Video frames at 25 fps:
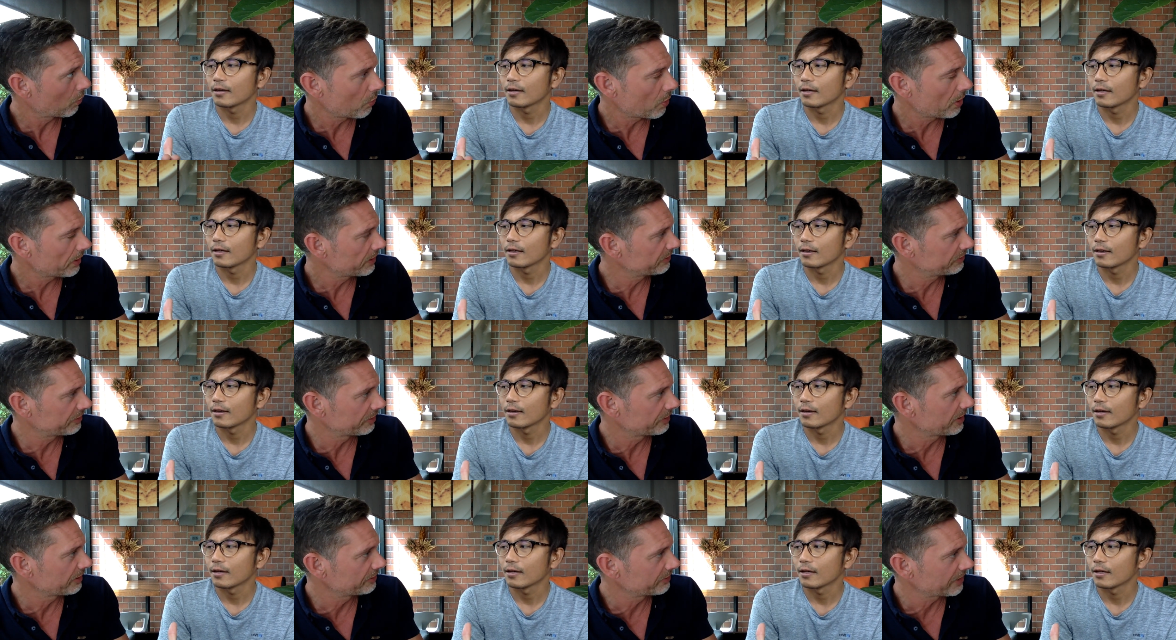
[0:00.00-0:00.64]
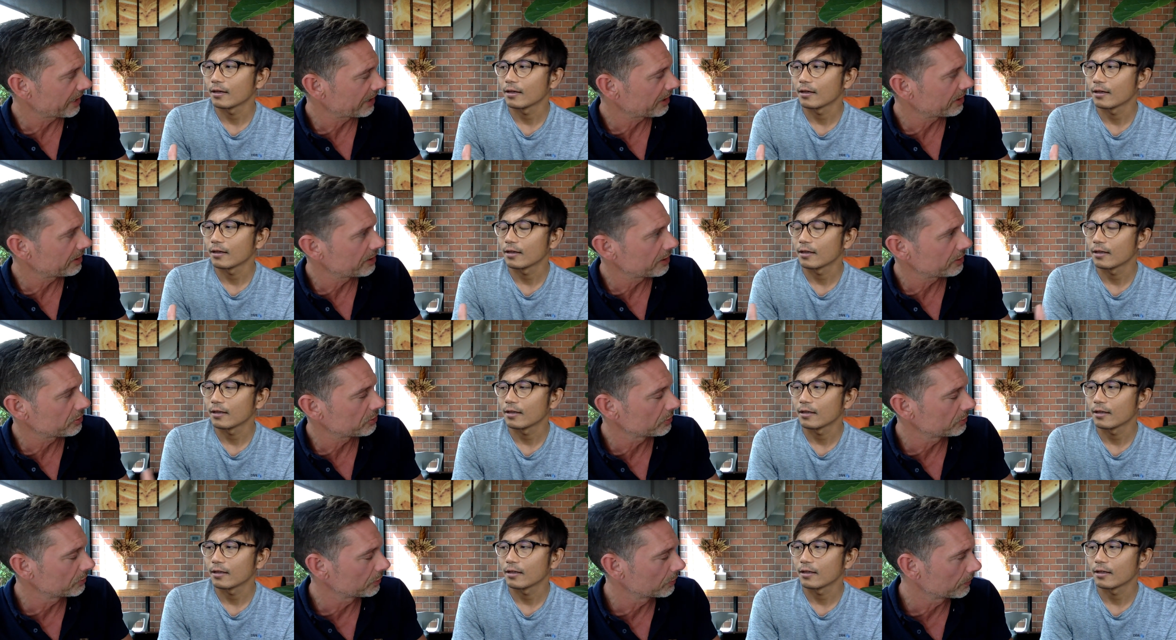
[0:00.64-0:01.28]
Speaker 1: What is it exactly
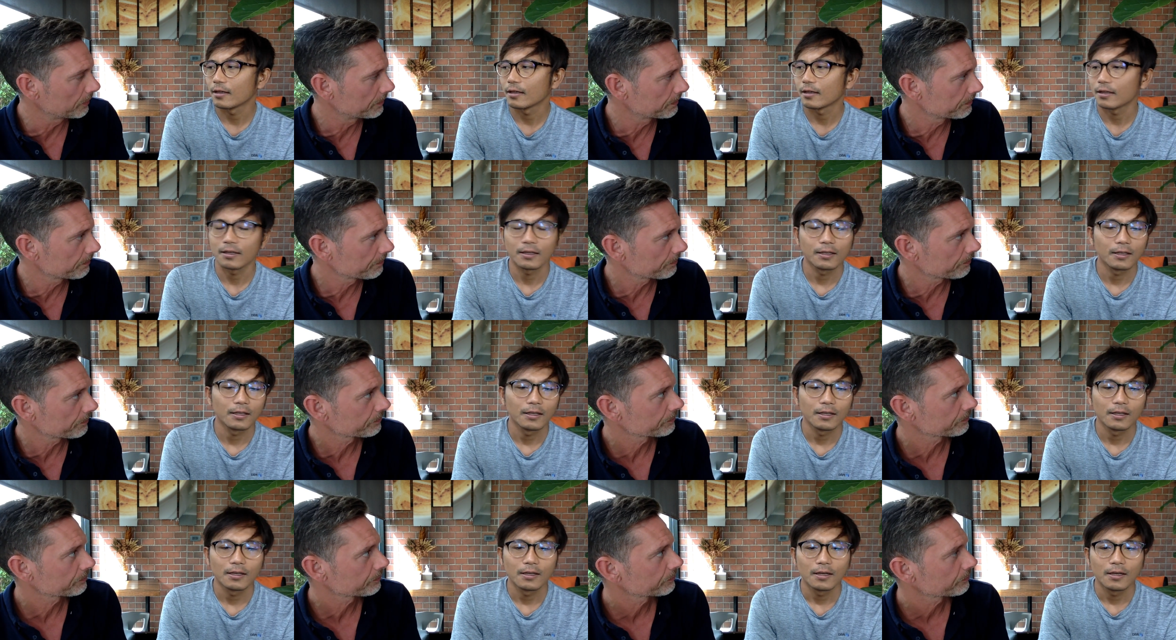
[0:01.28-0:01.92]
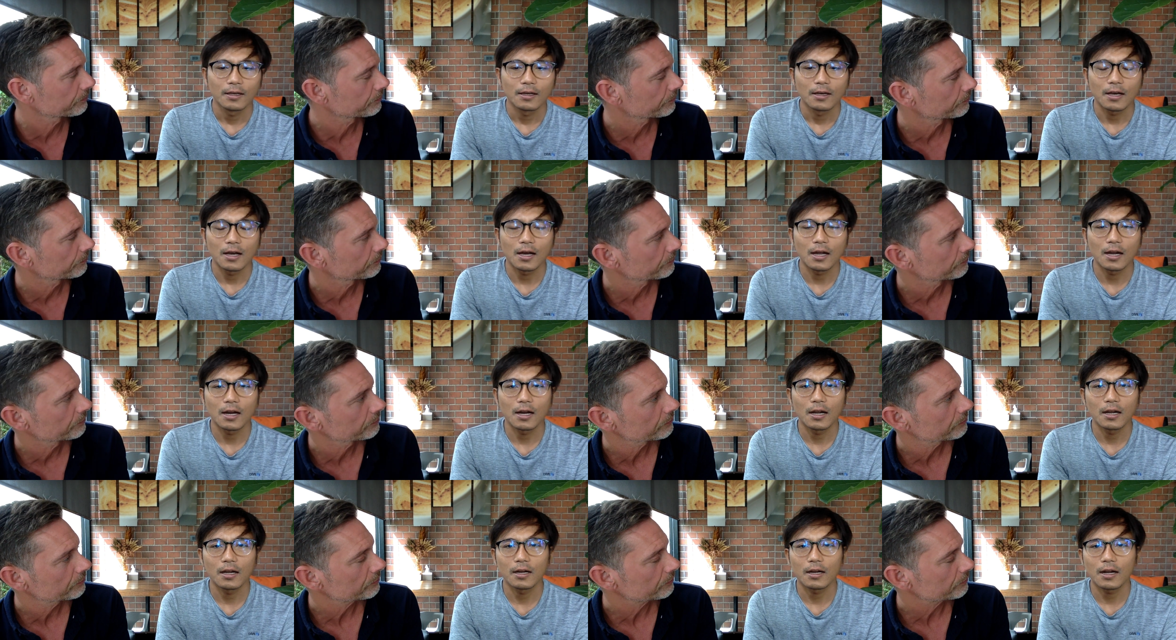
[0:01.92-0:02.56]
that you do?
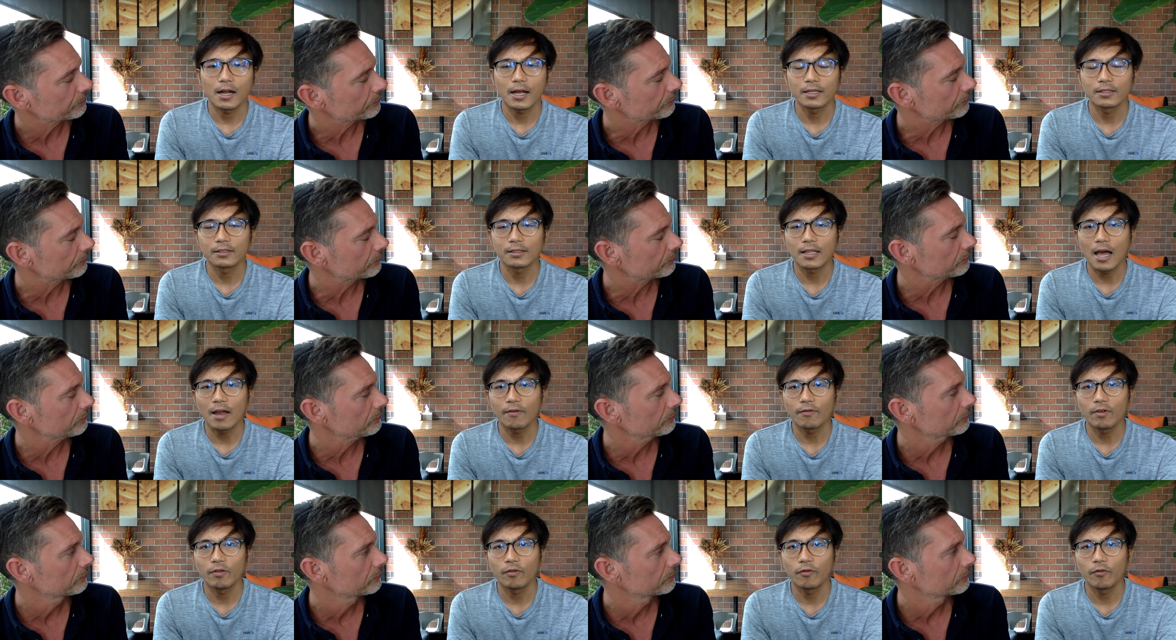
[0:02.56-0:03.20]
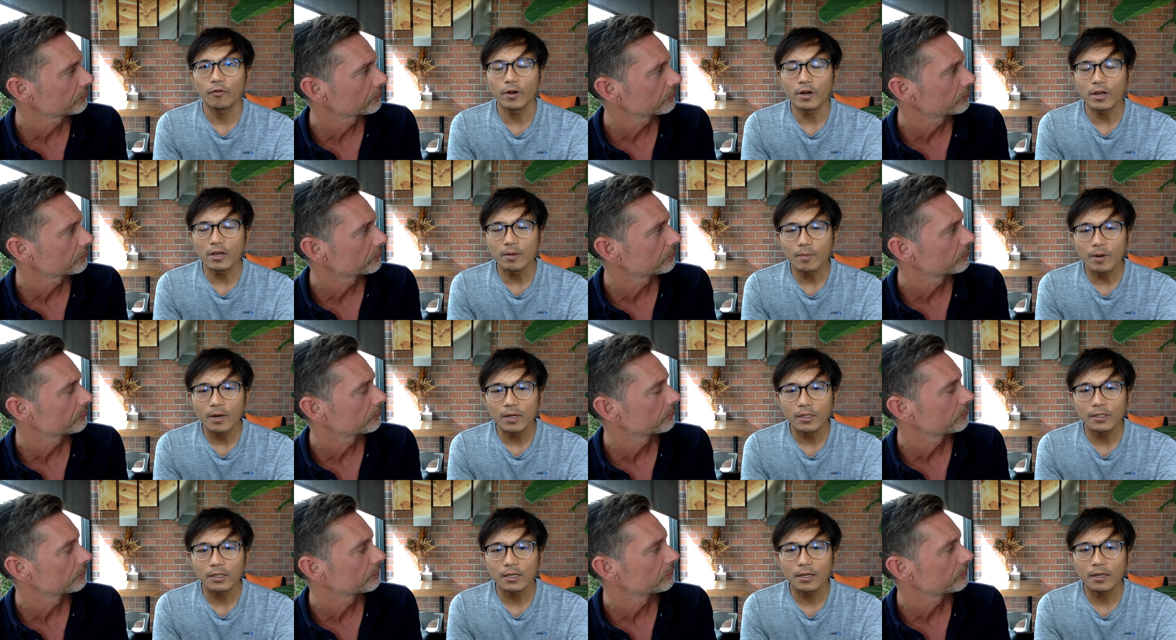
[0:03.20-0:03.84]
Speaker 2: I started free
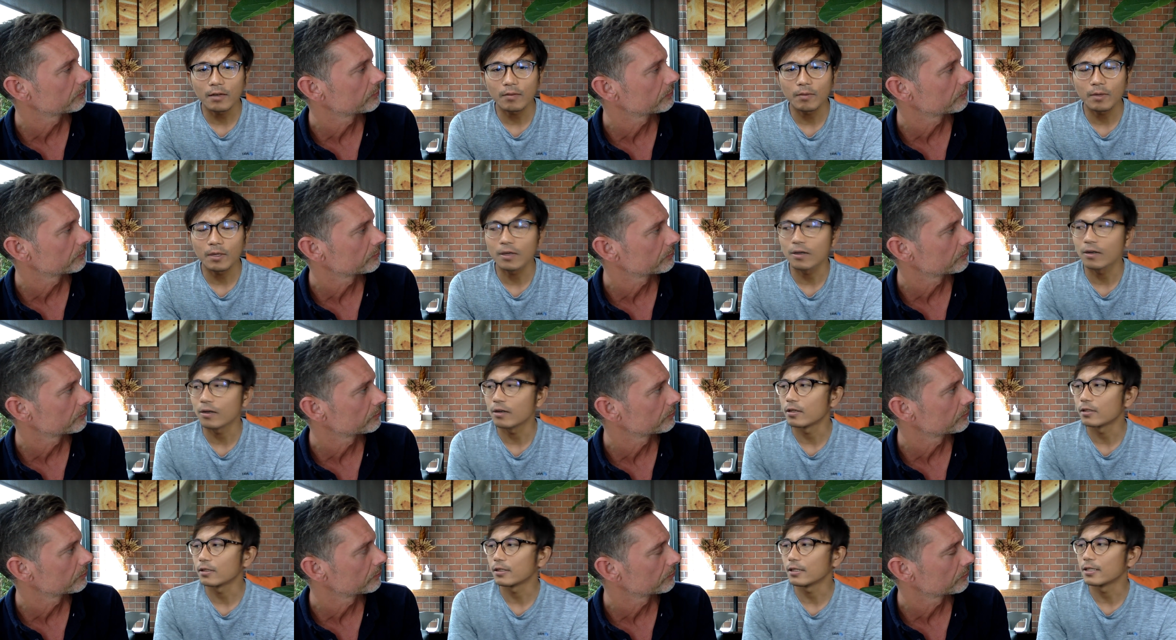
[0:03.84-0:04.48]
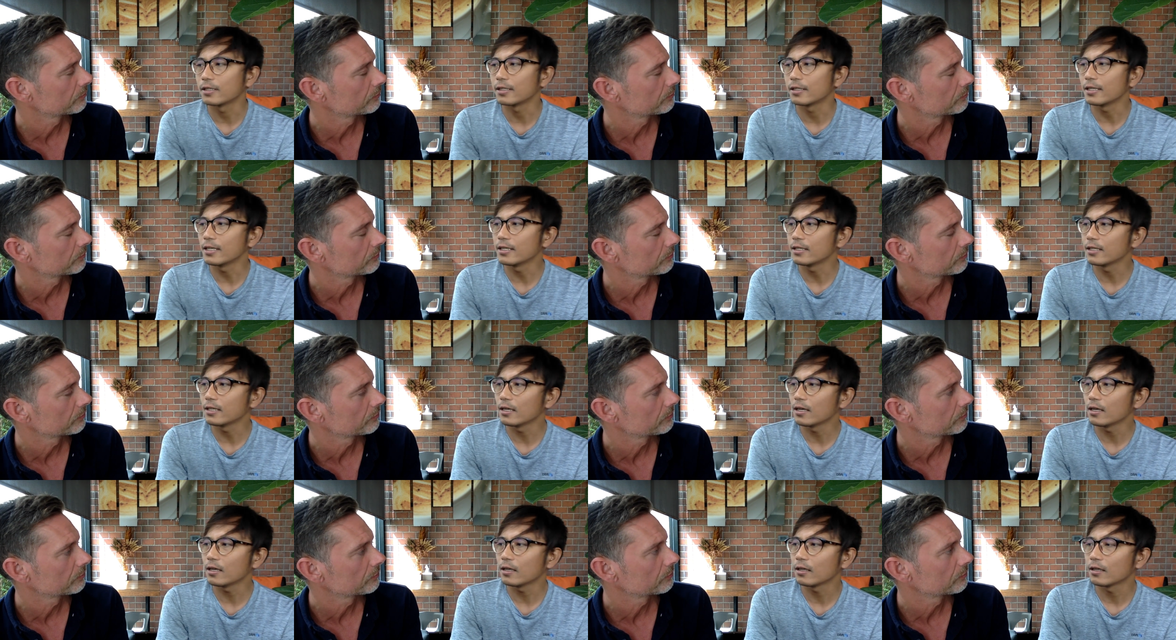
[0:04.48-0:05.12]
immersion because it's
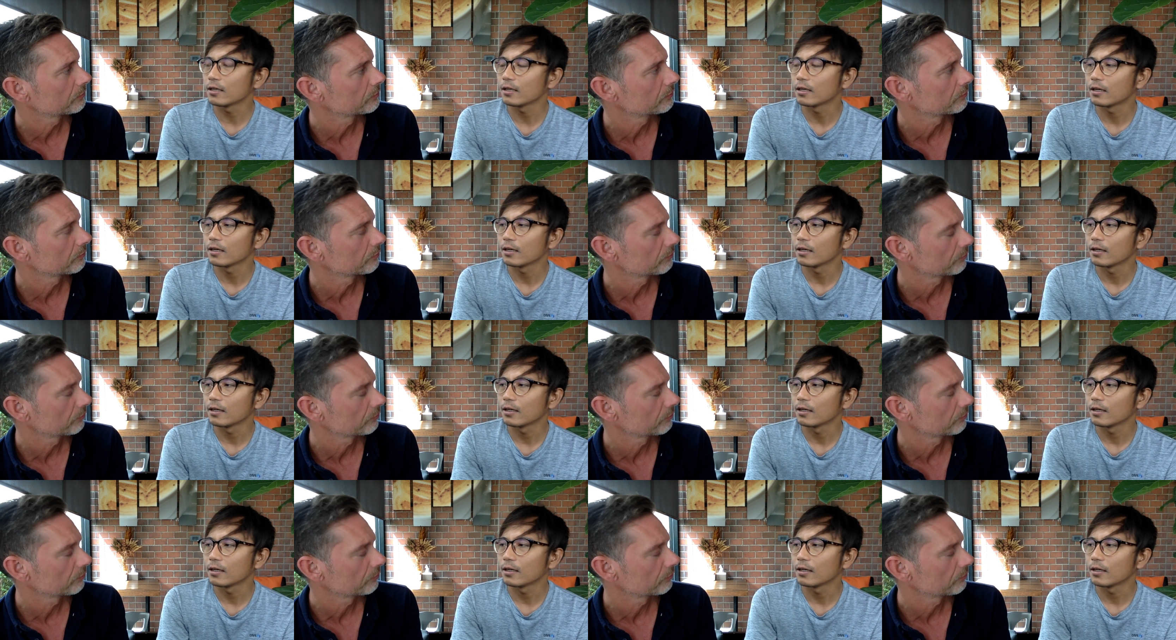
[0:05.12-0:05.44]
easier,